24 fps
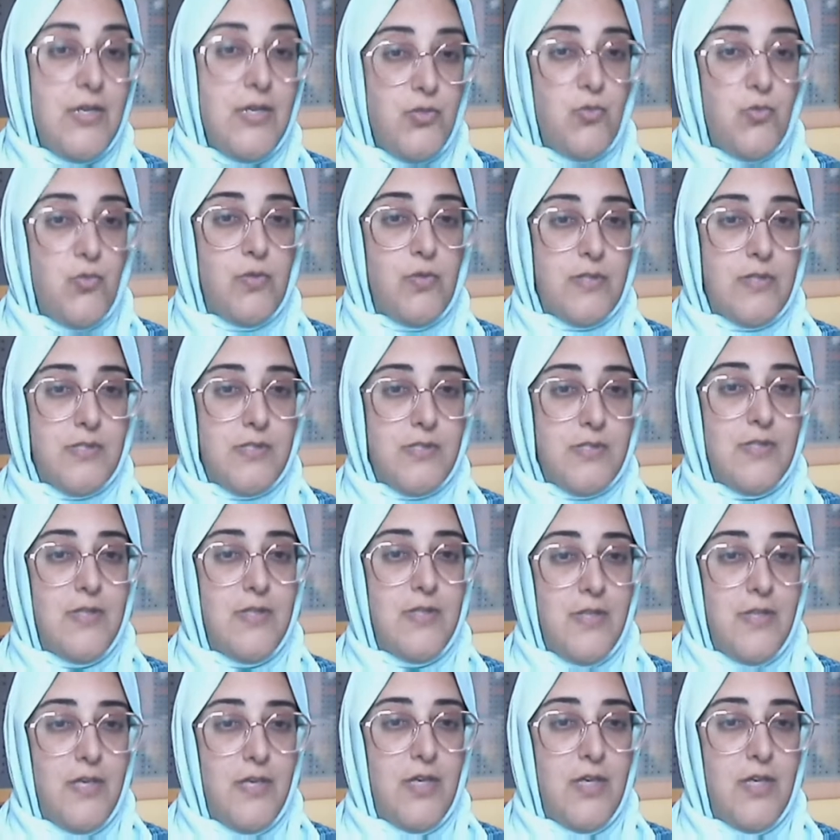tools.
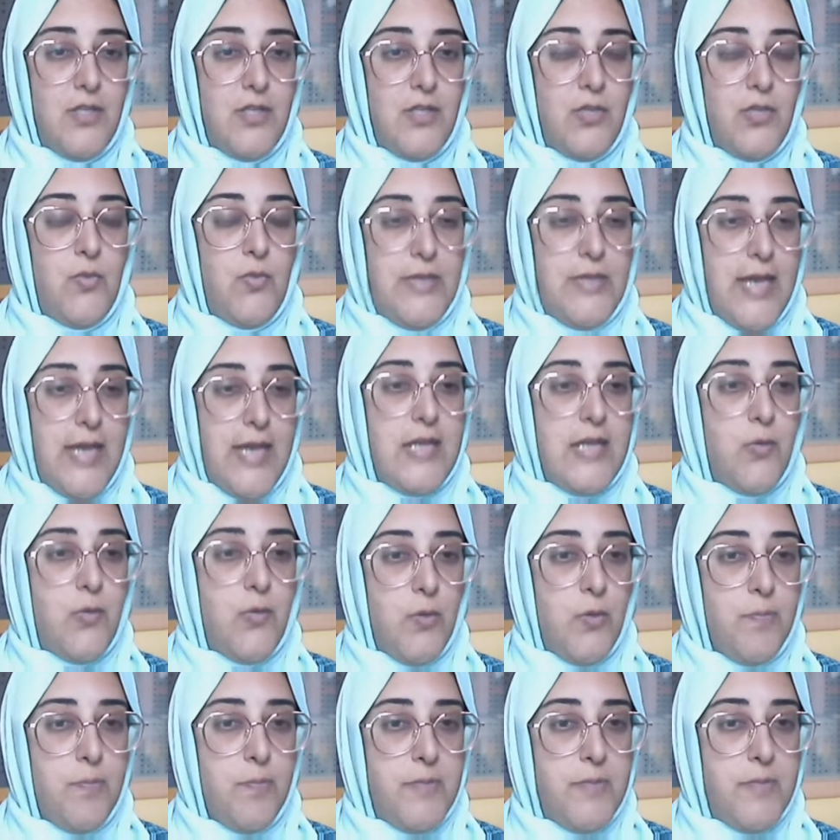We can
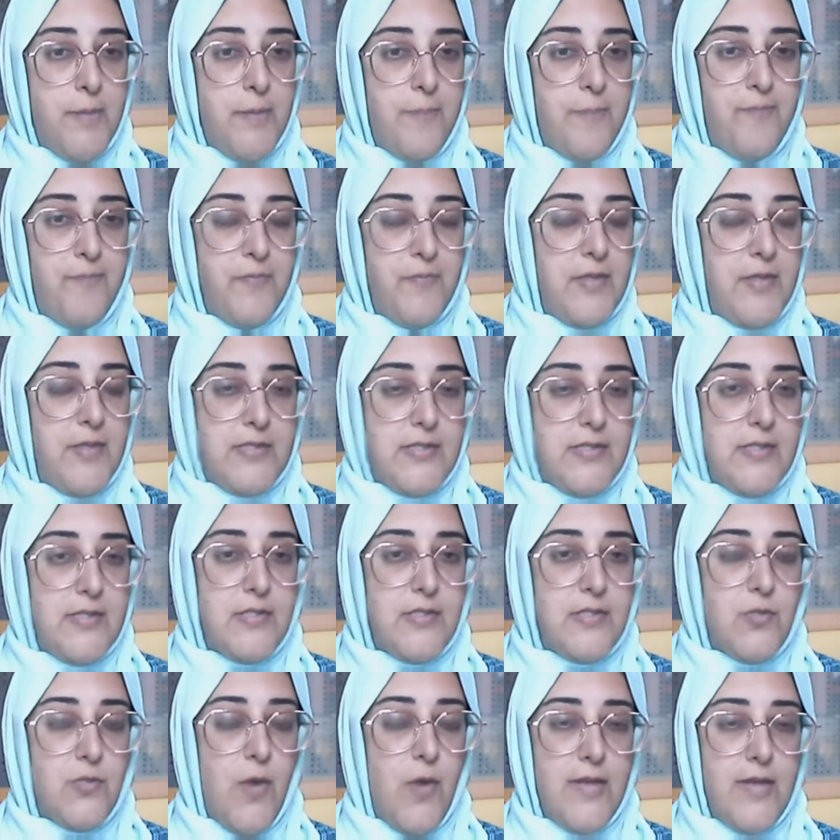equip them.
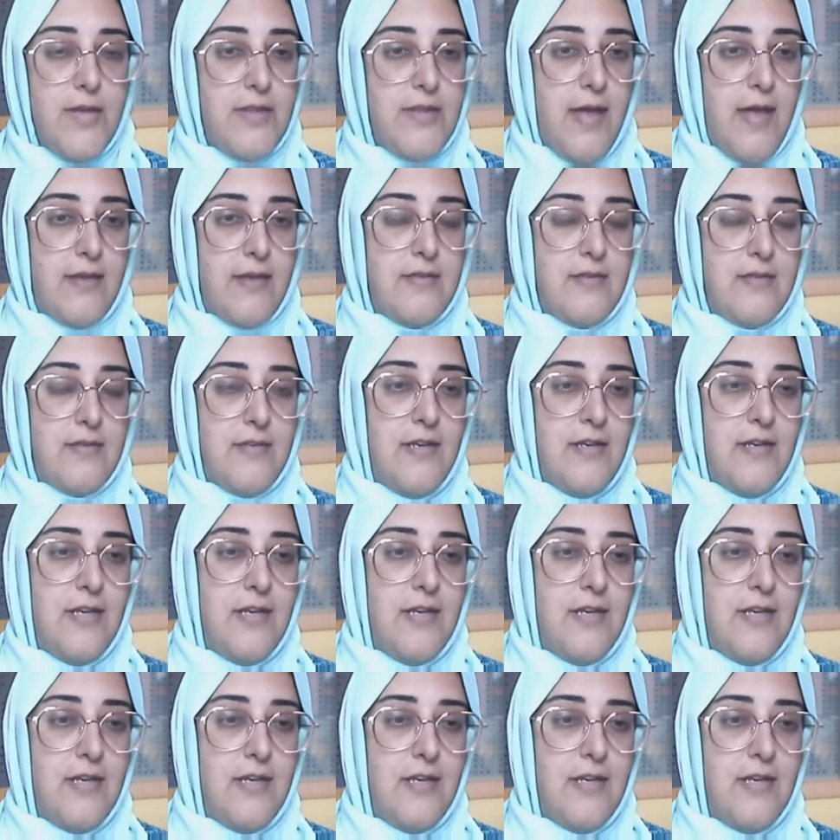It's quite that.